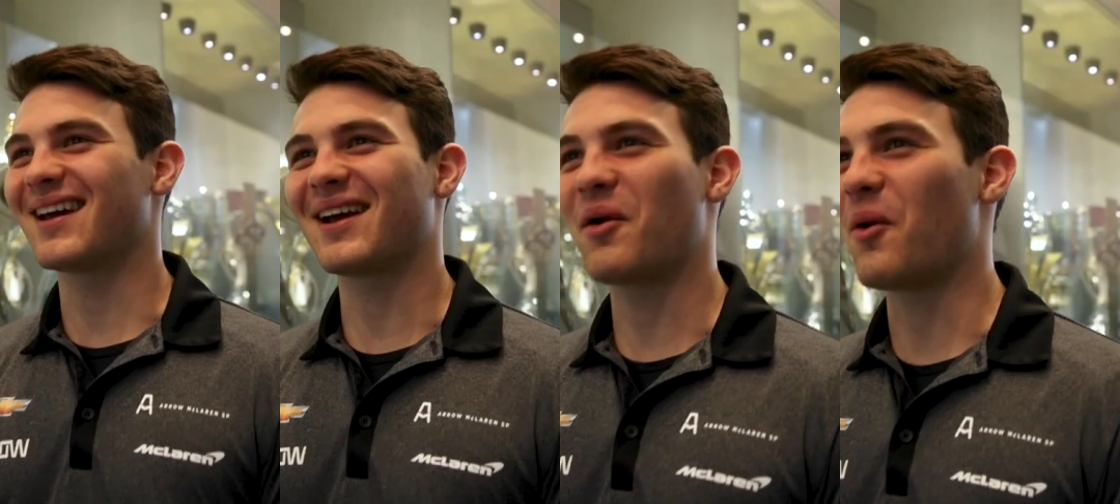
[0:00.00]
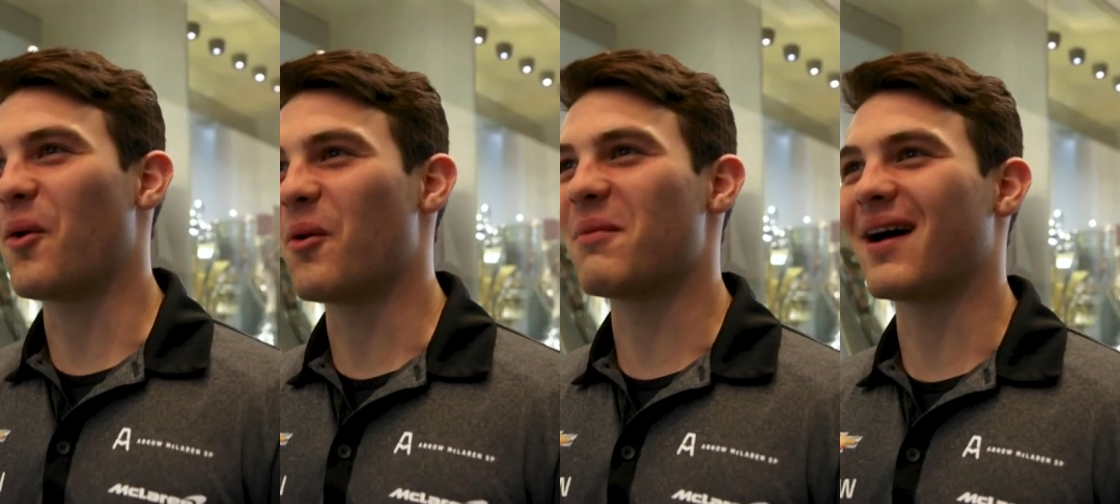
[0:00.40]
like,
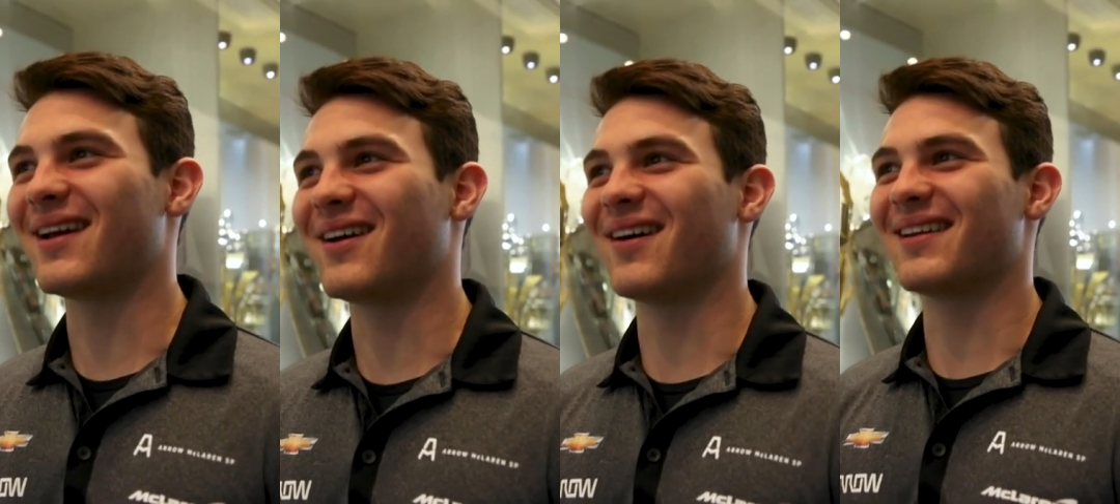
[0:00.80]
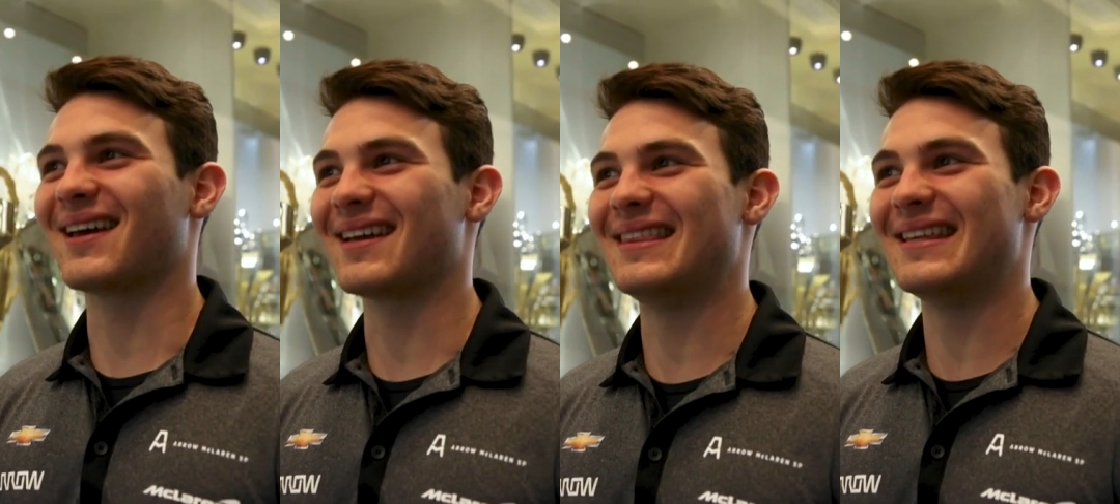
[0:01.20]
oh my god,
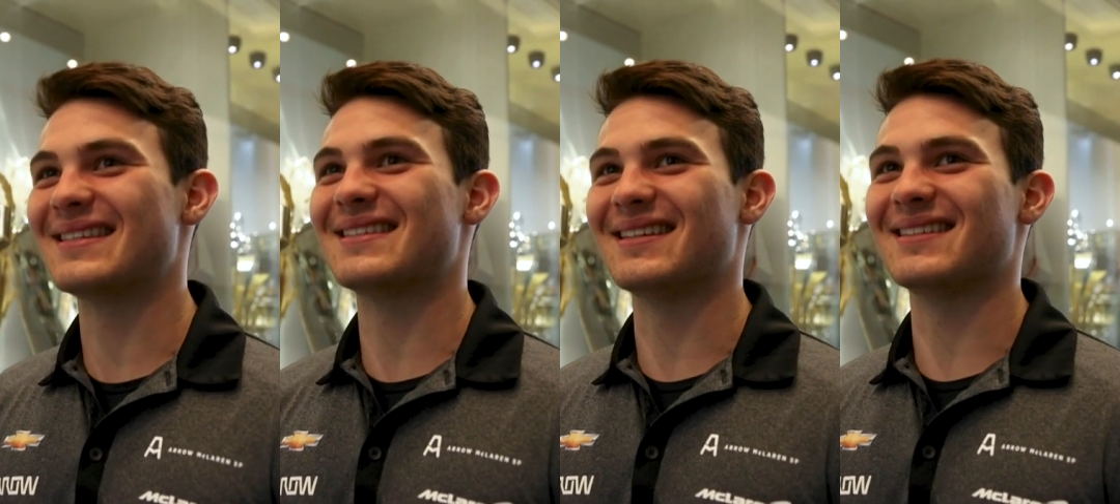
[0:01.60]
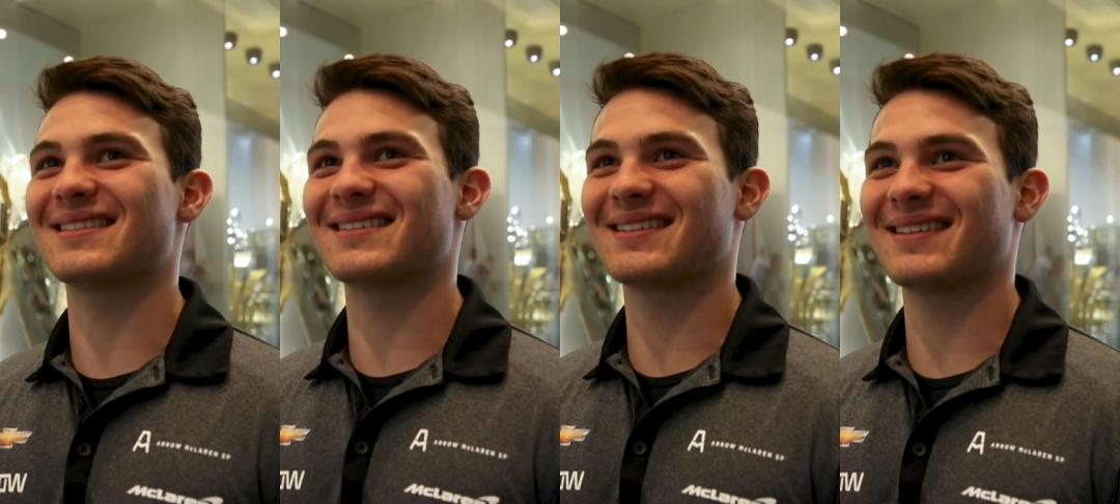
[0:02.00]
like this
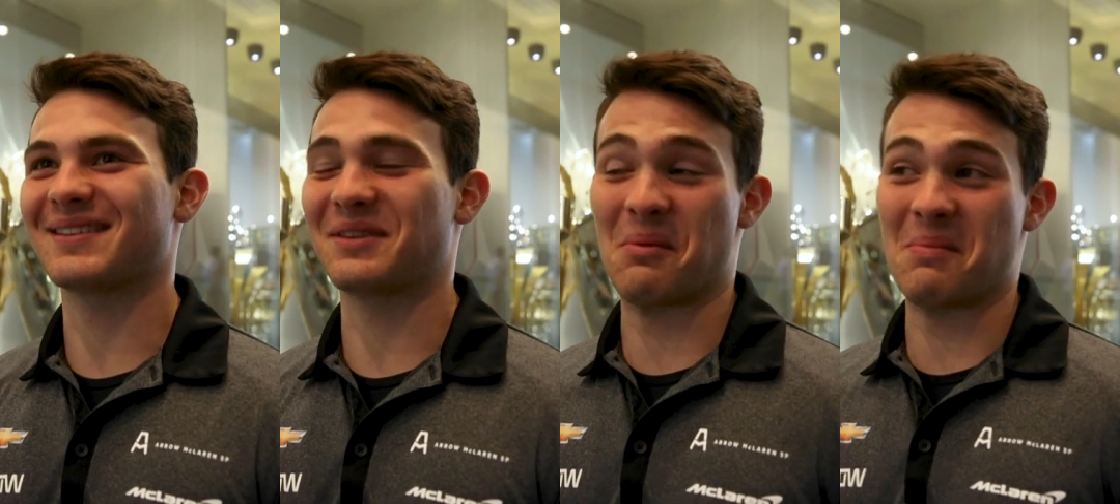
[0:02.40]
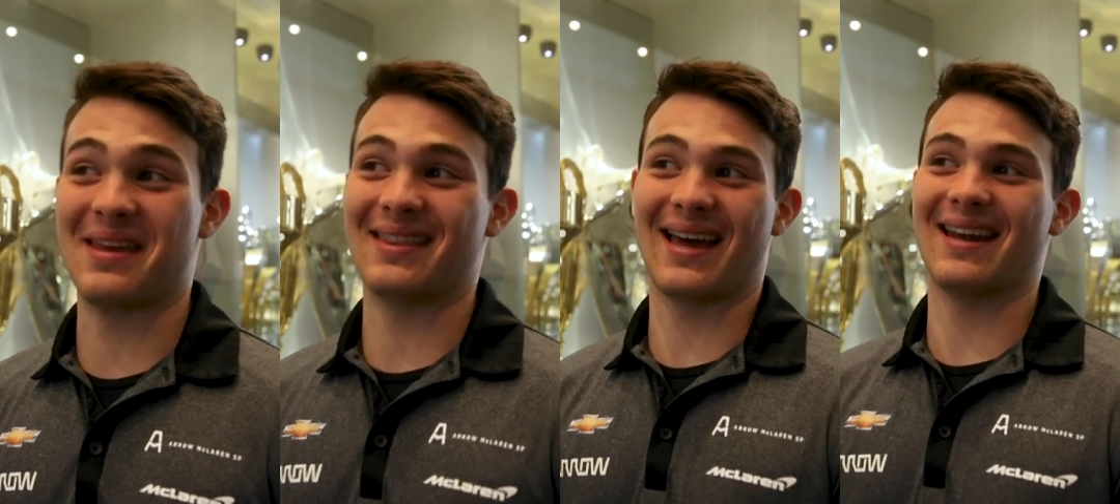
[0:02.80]
is, to
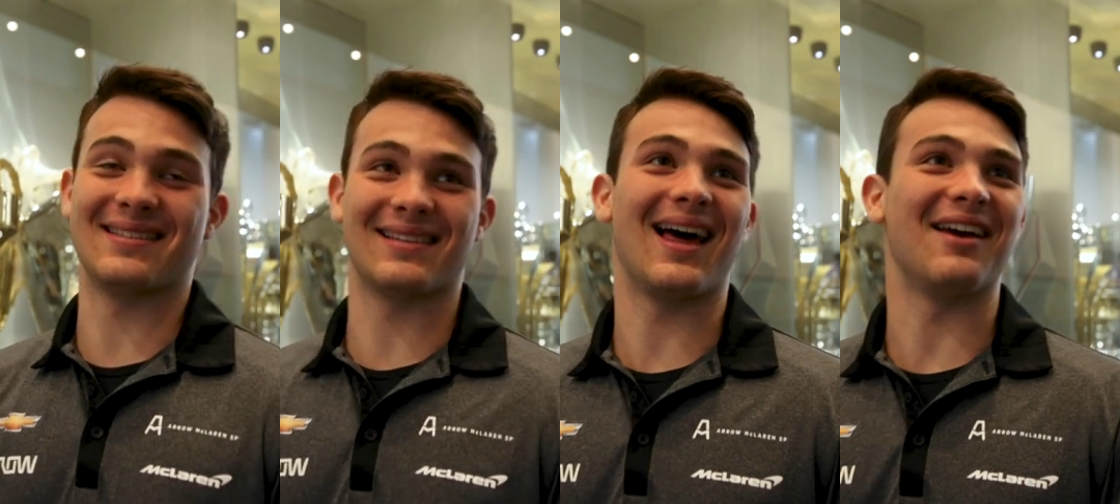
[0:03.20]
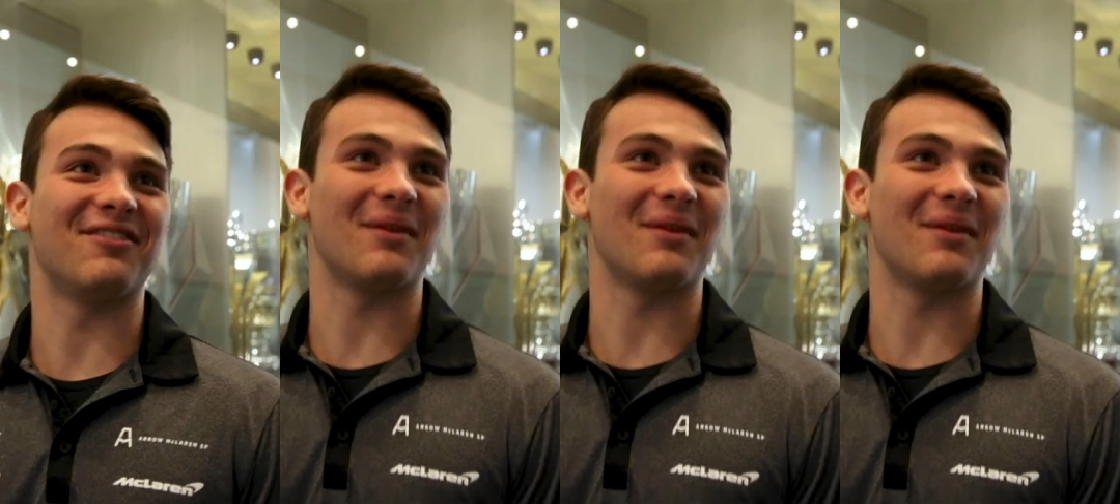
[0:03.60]
me, that is life.